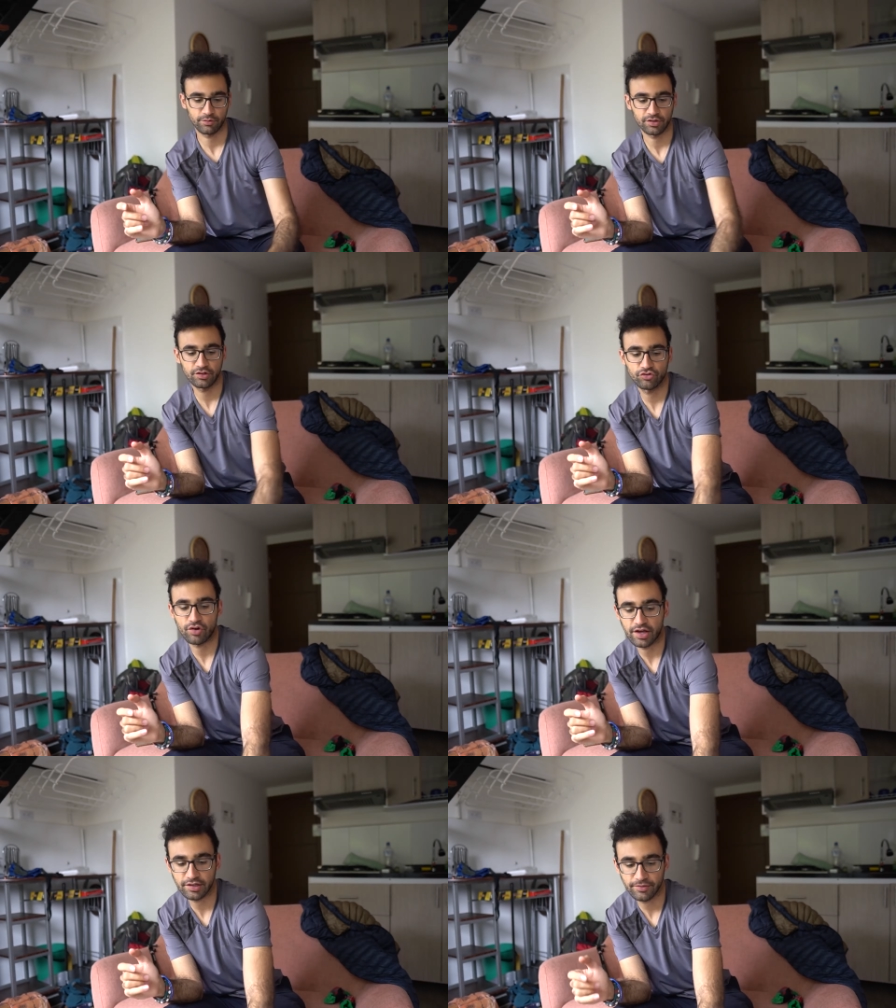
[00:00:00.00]
we're gonna
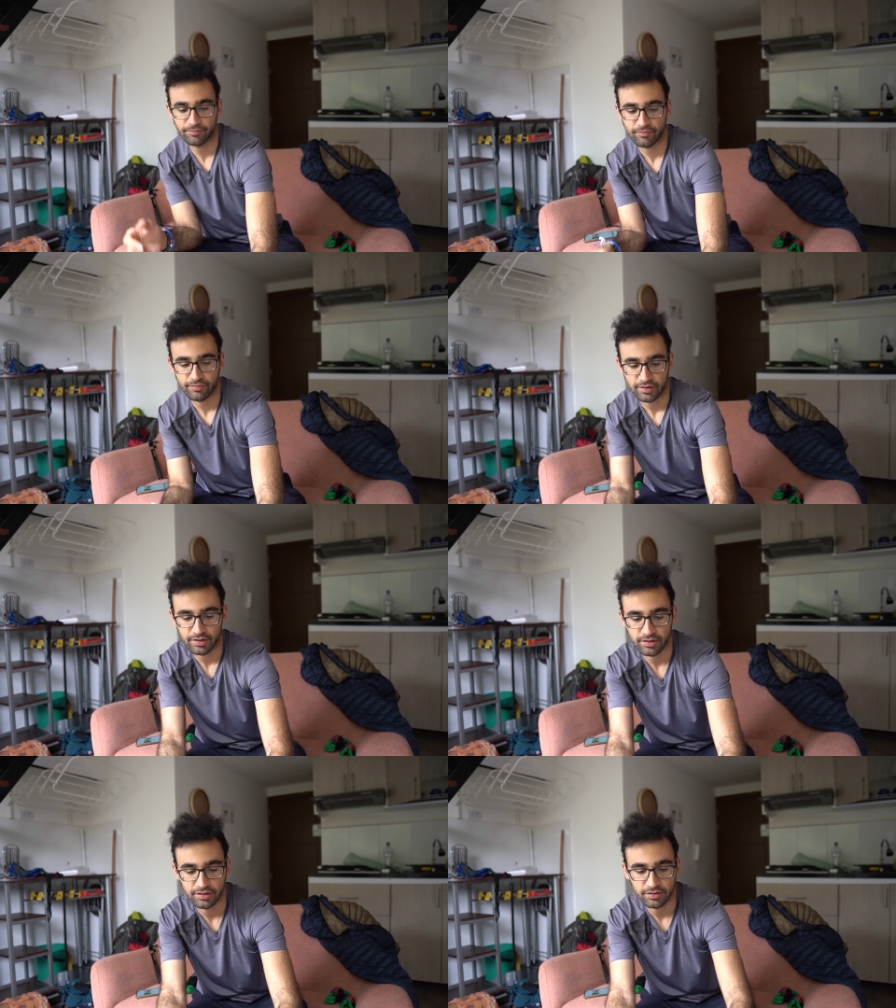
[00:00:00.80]
try
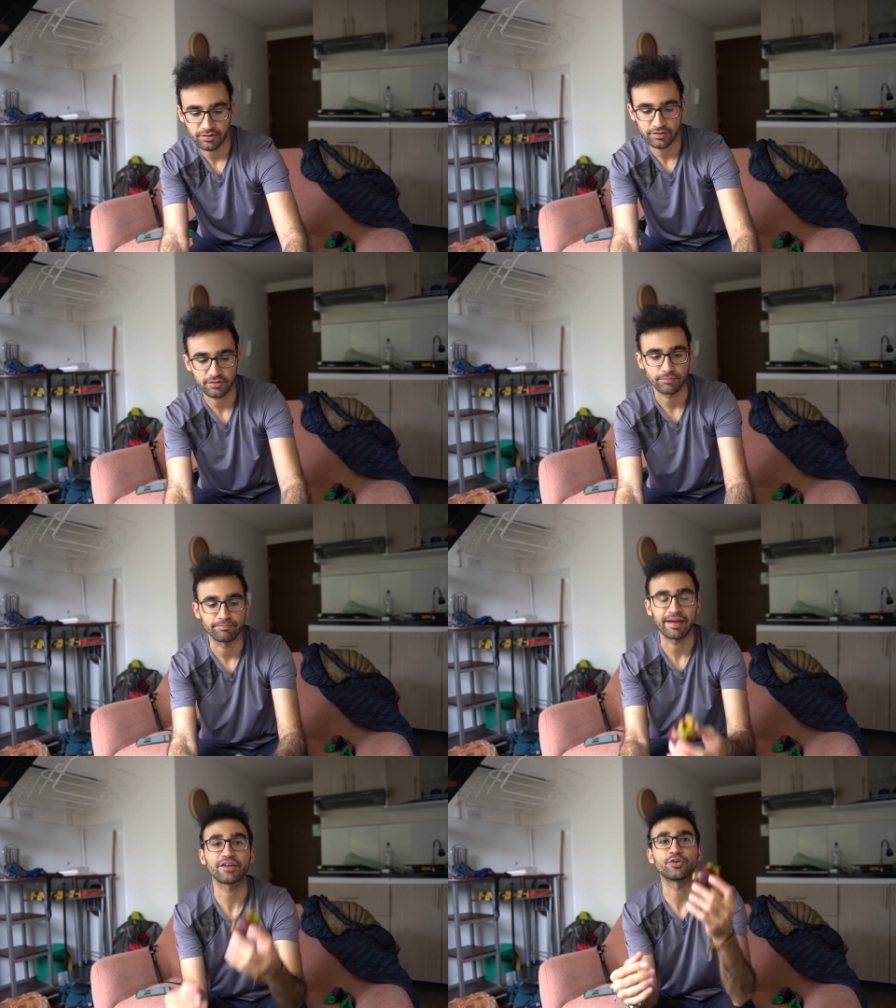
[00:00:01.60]
is
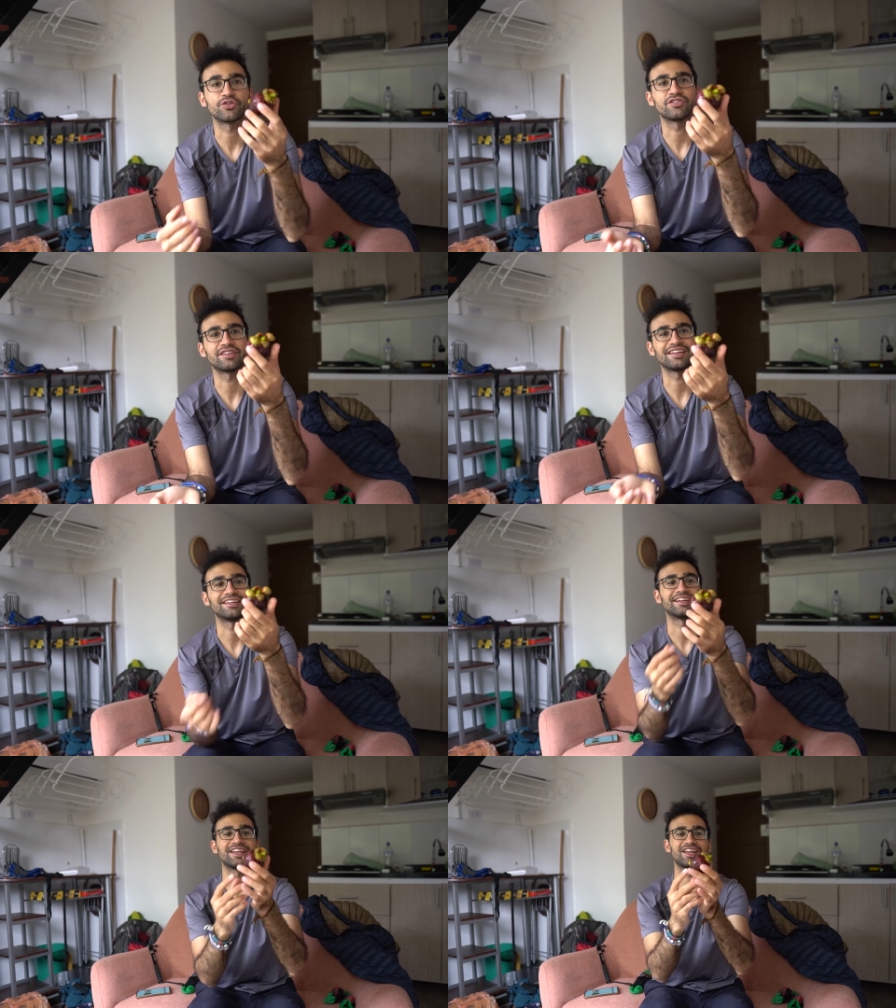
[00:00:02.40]

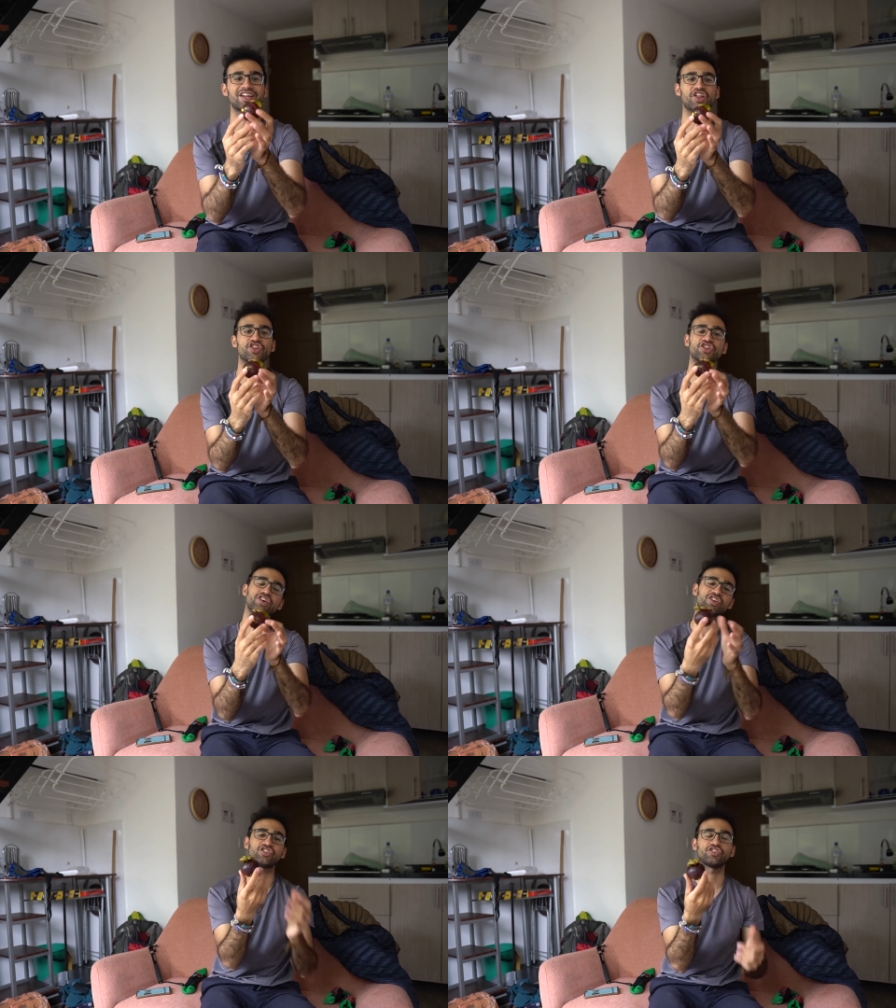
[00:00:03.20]
mangosteen. Now
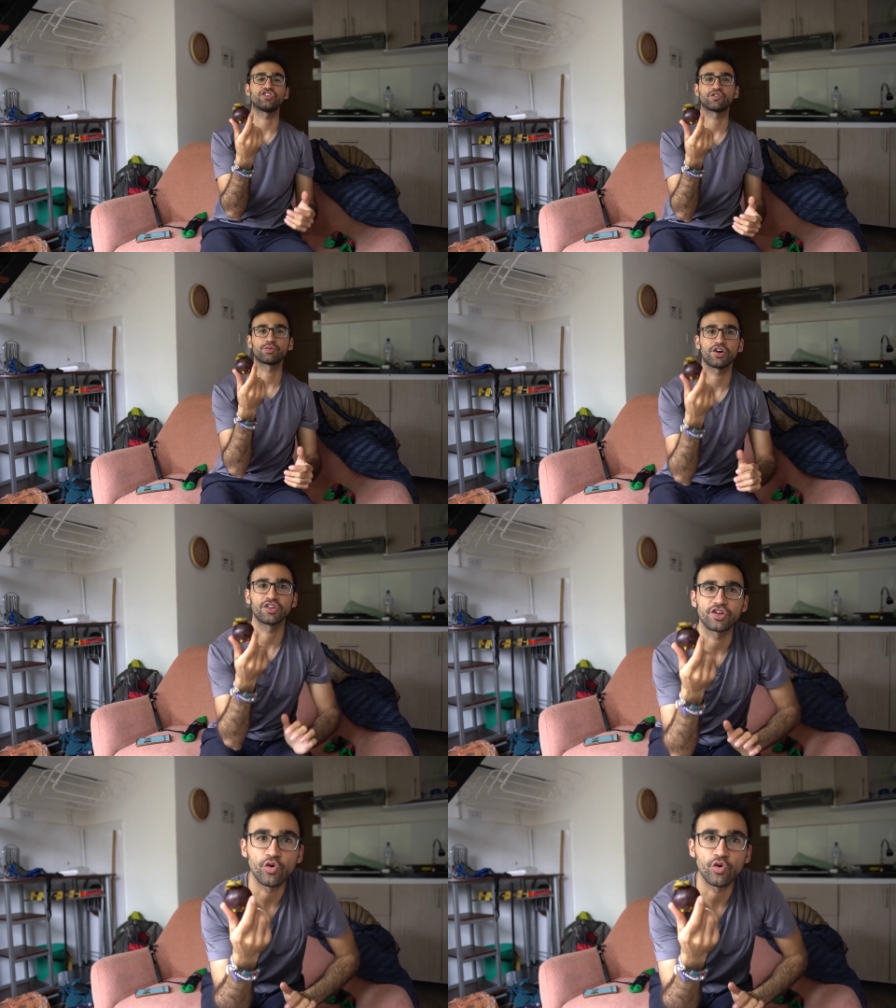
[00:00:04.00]
this is probably the